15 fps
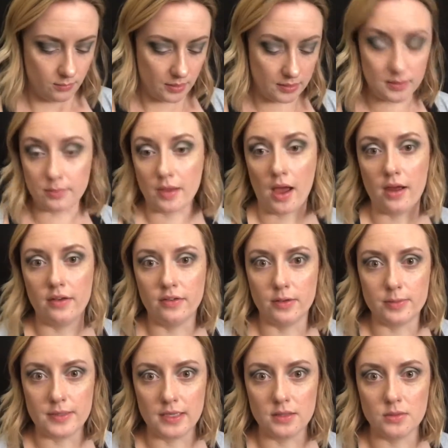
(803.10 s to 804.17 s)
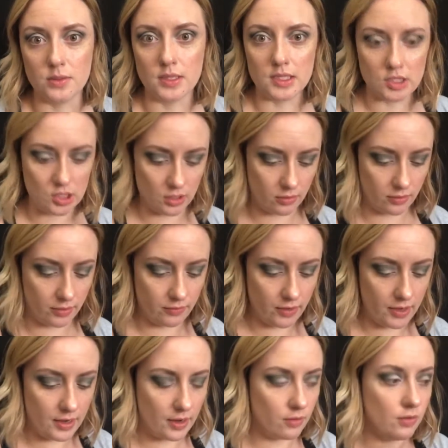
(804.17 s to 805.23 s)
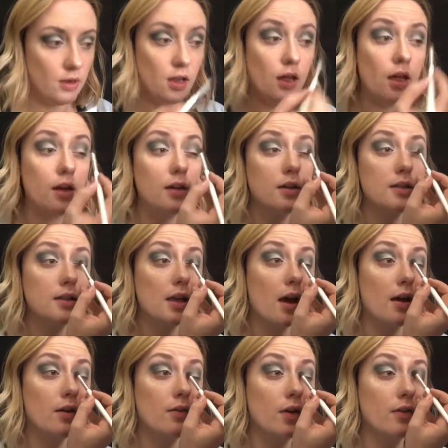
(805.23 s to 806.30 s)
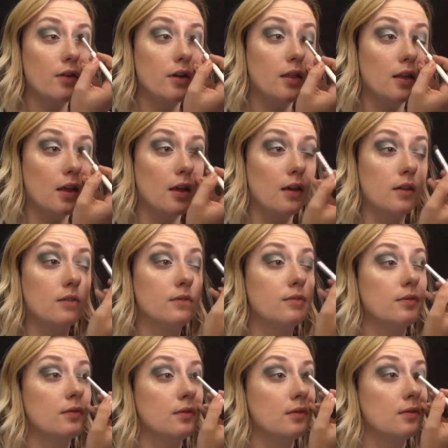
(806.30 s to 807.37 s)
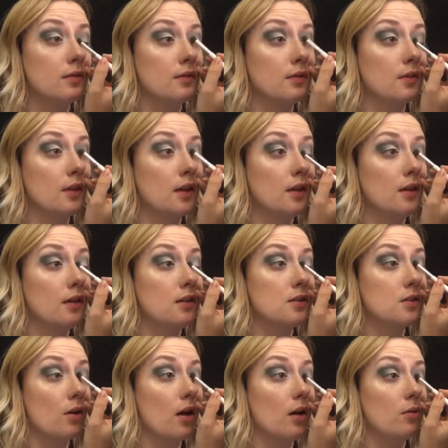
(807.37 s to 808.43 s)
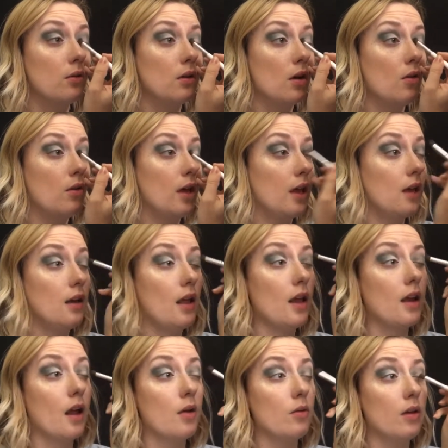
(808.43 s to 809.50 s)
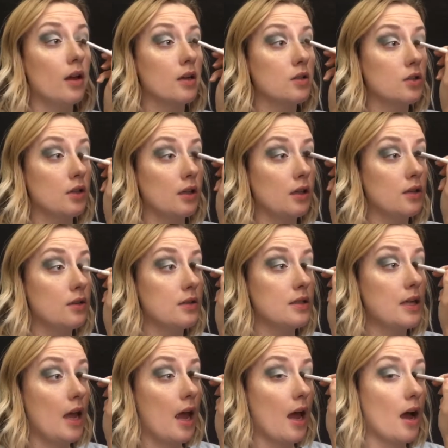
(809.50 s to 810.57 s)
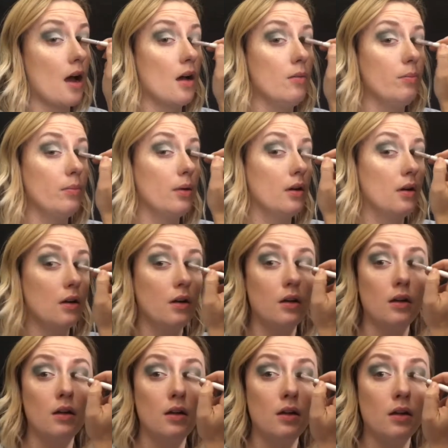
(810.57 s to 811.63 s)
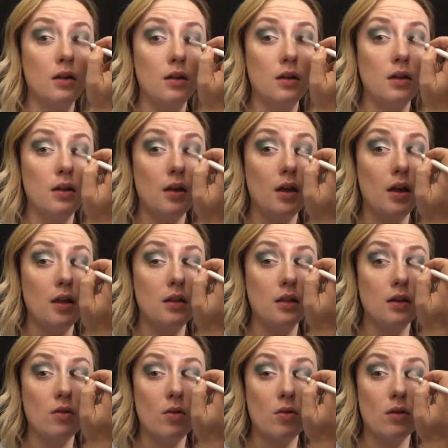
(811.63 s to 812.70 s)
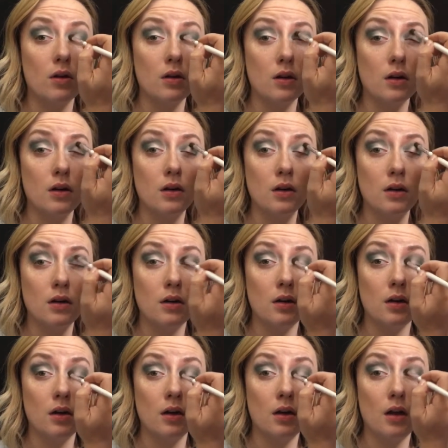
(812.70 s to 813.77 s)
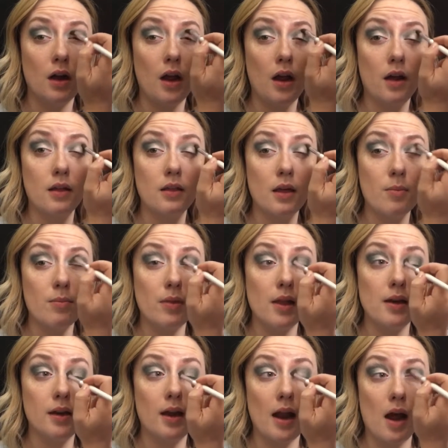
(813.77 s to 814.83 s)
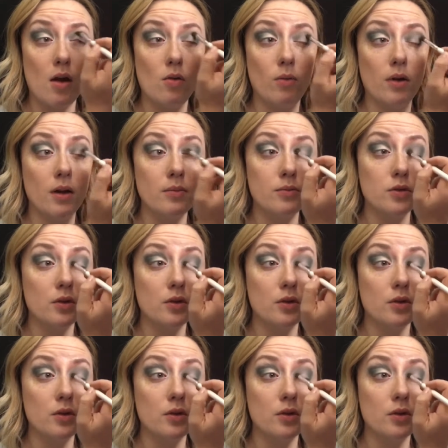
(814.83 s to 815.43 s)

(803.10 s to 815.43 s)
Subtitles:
because I'm kind of obsessed with this dark green right now, and it's kind of everything. So I will go in and I will actually tap in the corner and then blend it out when I'm